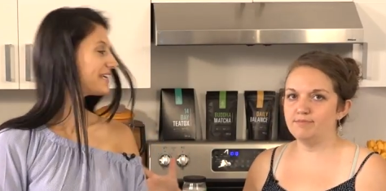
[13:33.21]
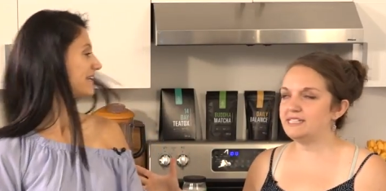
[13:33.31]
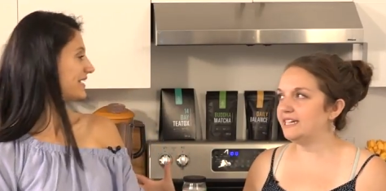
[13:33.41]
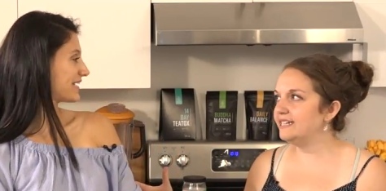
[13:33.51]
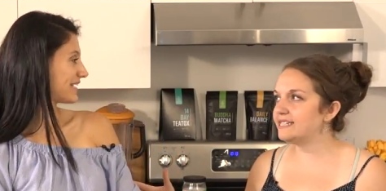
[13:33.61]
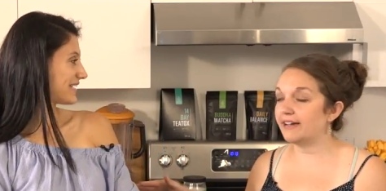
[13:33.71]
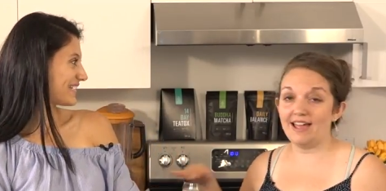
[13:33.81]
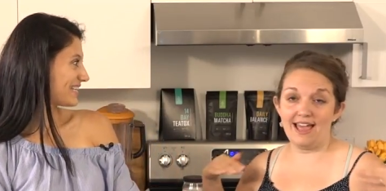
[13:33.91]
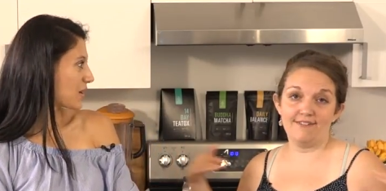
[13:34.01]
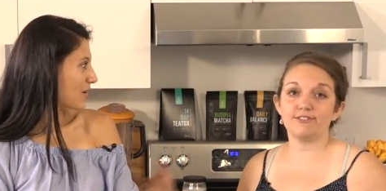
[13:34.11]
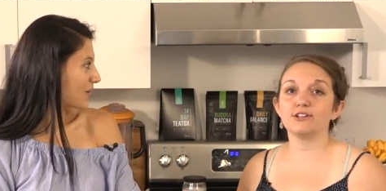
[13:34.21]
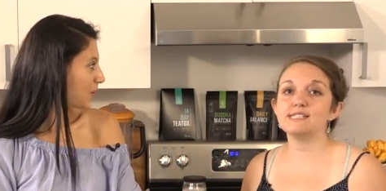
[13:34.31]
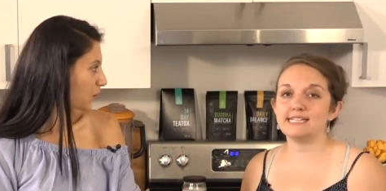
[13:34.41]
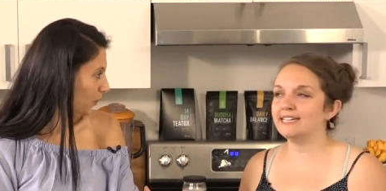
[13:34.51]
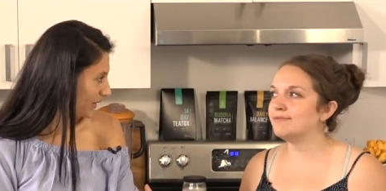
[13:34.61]
Speaker 1: seeds I've ever
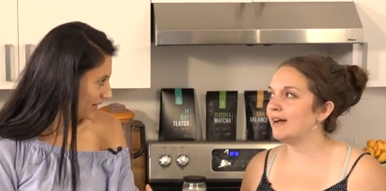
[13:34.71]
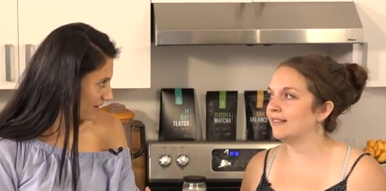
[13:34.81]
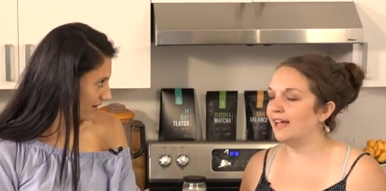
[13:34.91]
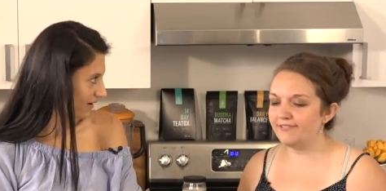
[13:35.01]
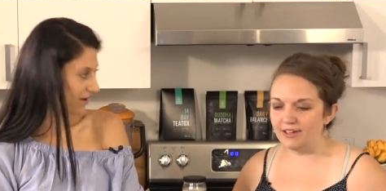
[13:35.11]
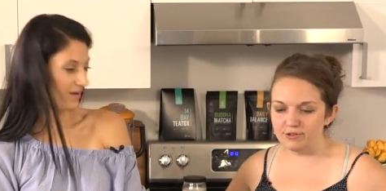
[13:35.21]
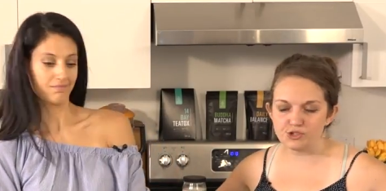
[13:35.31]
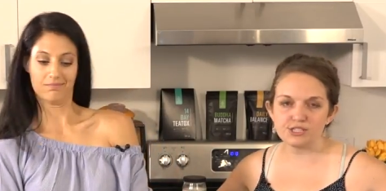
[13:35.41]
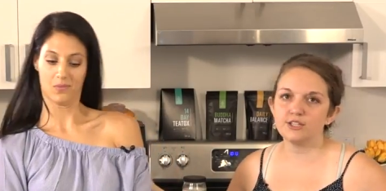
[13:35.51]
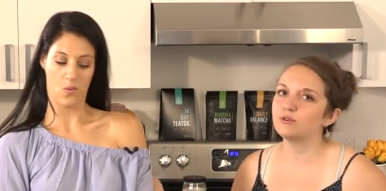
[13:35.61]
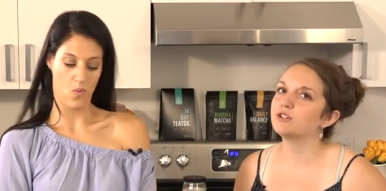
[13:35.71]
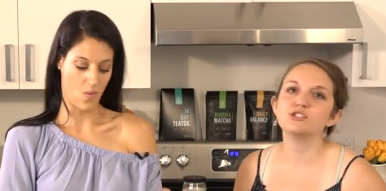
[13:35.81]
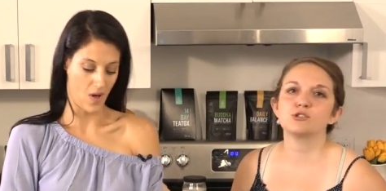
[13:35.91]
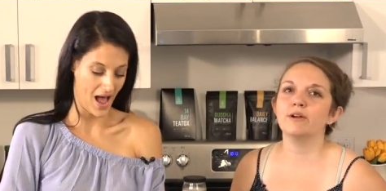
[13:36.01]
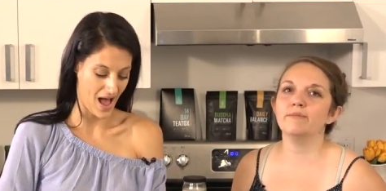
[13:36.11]
seen in my life. It was just, you could wow.
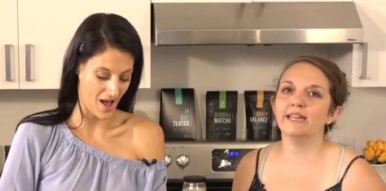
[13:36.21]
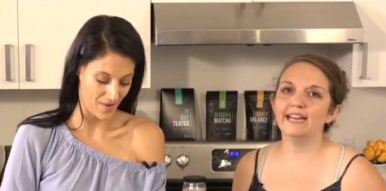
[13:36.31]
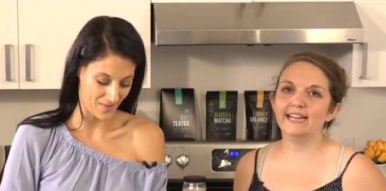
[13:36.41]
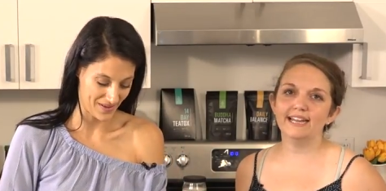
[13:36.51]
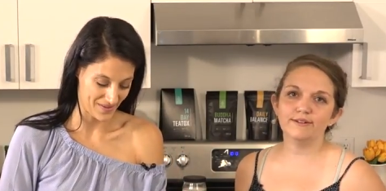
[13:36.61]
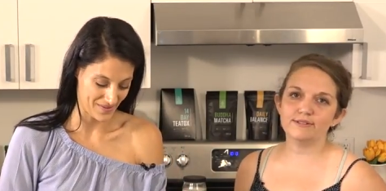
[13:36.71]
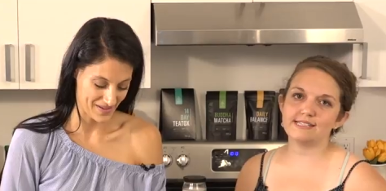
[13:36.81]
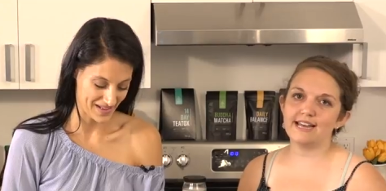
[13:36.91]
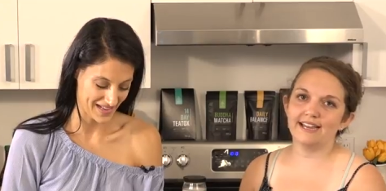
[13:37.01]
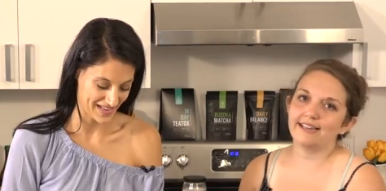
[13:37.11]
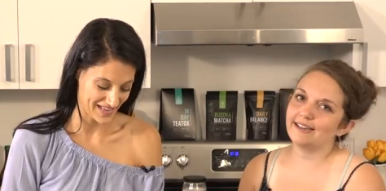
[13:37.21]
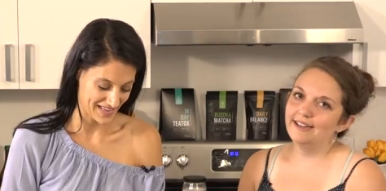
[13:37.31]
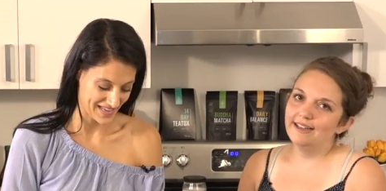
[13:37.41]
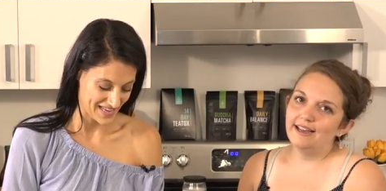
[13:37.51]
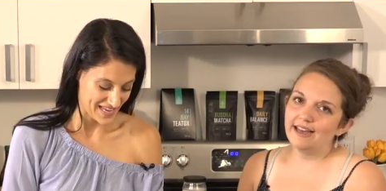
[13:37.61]
swim in it. It was like
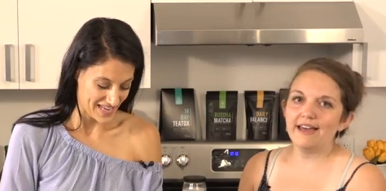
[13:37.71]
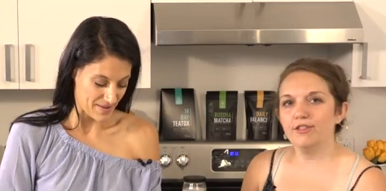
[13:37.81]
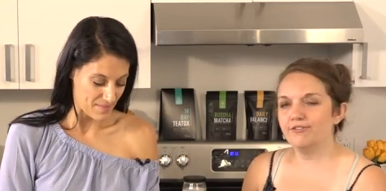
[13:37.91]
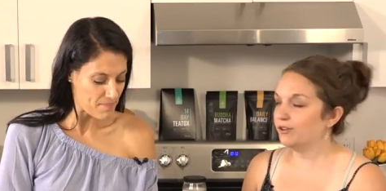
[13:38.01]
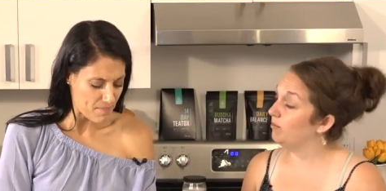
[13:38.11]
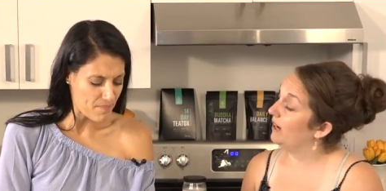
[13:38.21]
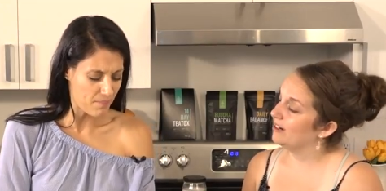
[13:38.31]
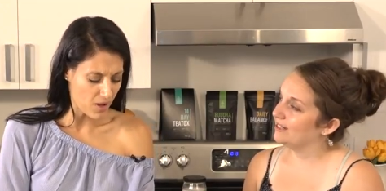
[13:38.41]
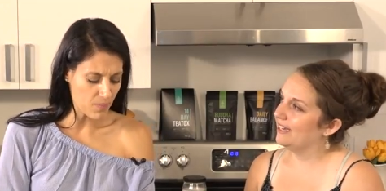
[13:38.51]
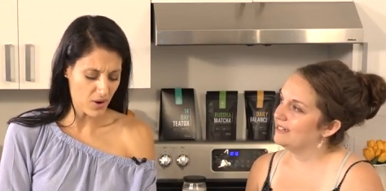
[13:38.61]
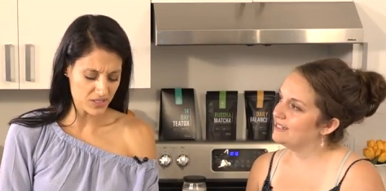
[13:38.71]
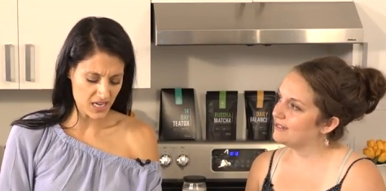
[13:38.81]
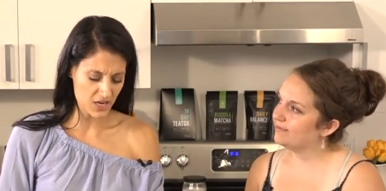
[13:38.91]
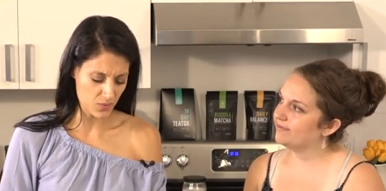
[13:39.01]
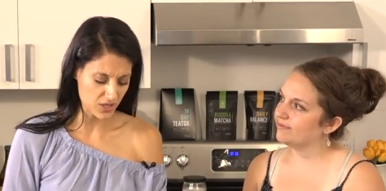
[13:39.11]
a health food paradise. Bulk barn's
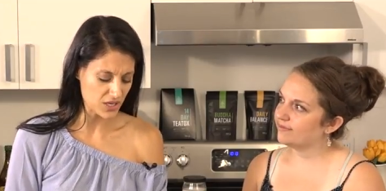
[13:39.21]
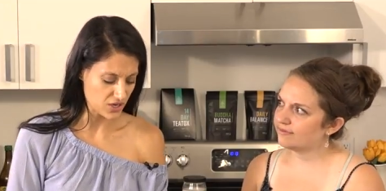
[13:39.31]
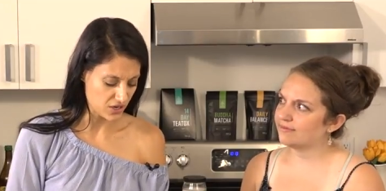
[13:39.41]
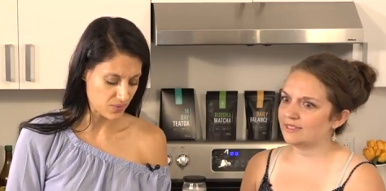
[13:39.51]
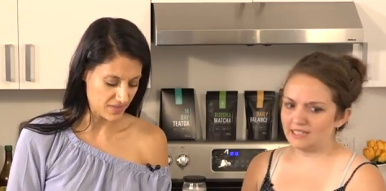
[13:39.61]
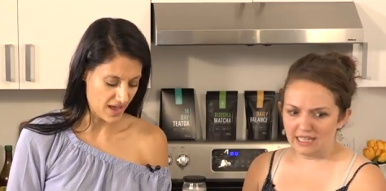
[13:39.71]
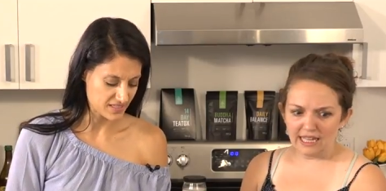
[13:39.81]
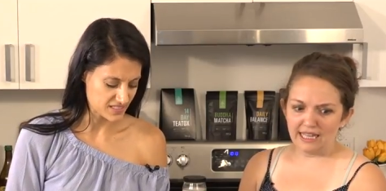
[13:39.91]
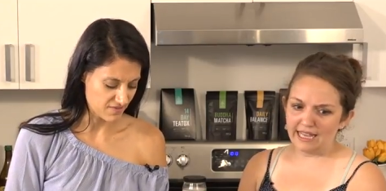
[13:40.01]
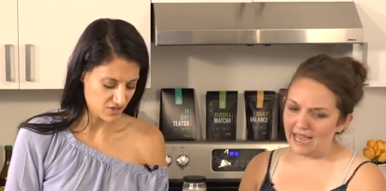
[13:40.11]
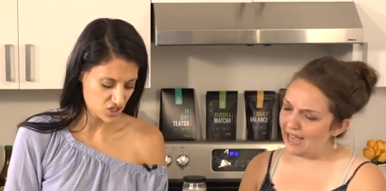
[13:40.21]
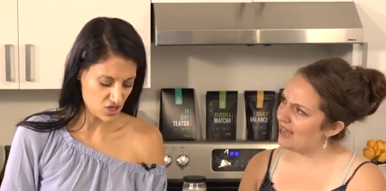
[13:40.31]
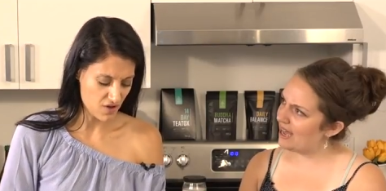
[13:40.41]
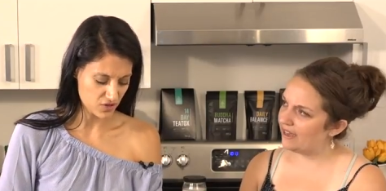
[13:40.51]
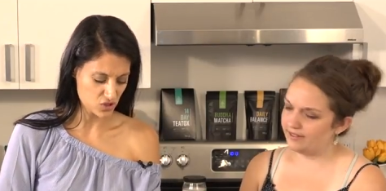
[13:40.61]
getting
Speaker 2: really good with that stuff.
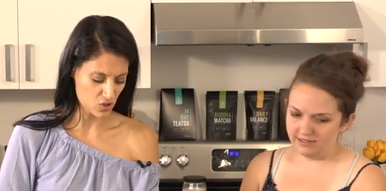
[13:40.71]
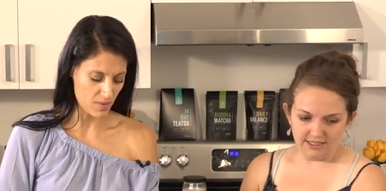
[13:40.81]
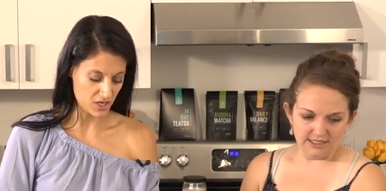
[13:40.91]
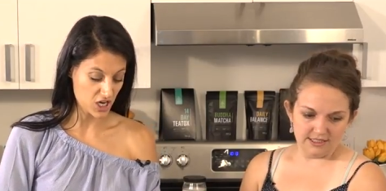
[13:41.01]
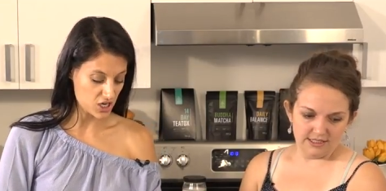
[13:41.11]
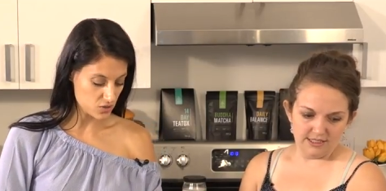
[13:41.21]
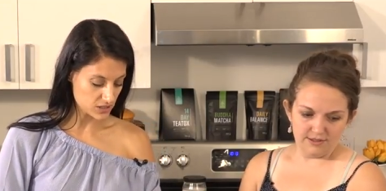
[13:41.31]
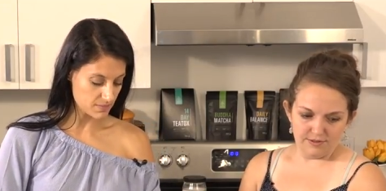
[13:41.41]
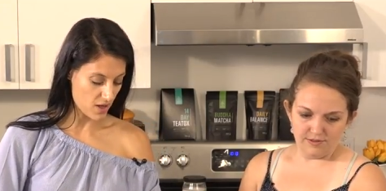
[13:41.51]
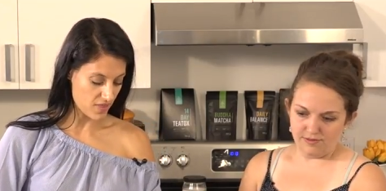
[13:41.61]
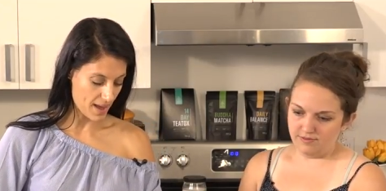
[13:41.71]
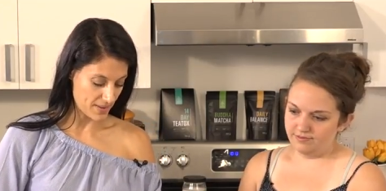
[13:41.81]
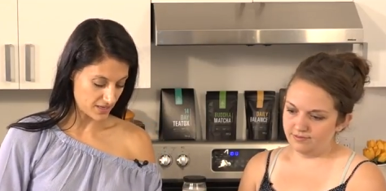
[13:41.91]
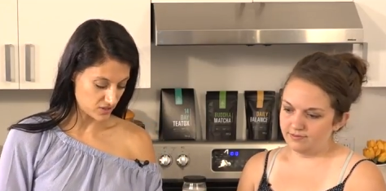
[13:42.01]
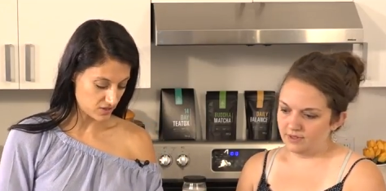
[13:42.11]
Yeah. So much. Can you smell that
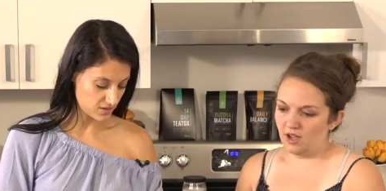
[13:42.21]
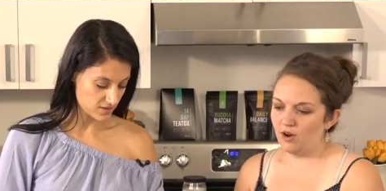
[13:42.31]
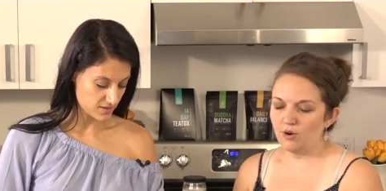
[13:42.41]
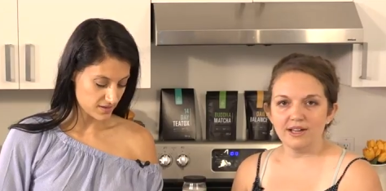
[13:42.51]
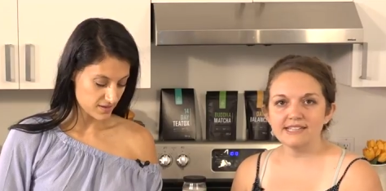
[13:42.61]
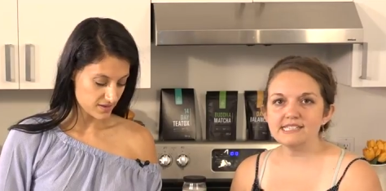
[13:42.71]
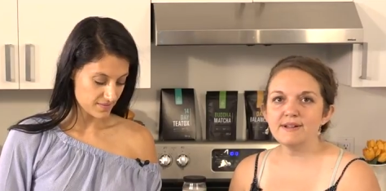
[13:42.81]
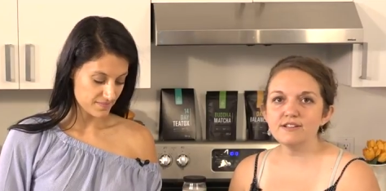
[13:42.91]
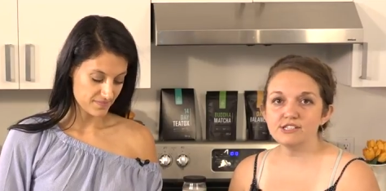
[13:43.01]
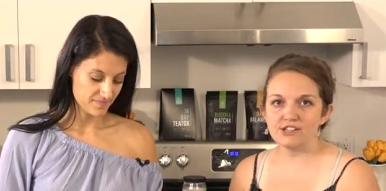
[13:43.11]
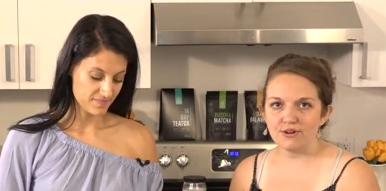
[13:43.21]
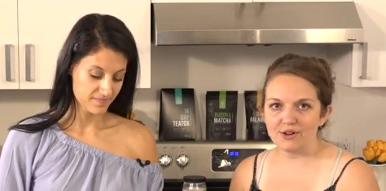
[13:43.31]
basil? Oh,
Speaker 1: it smells so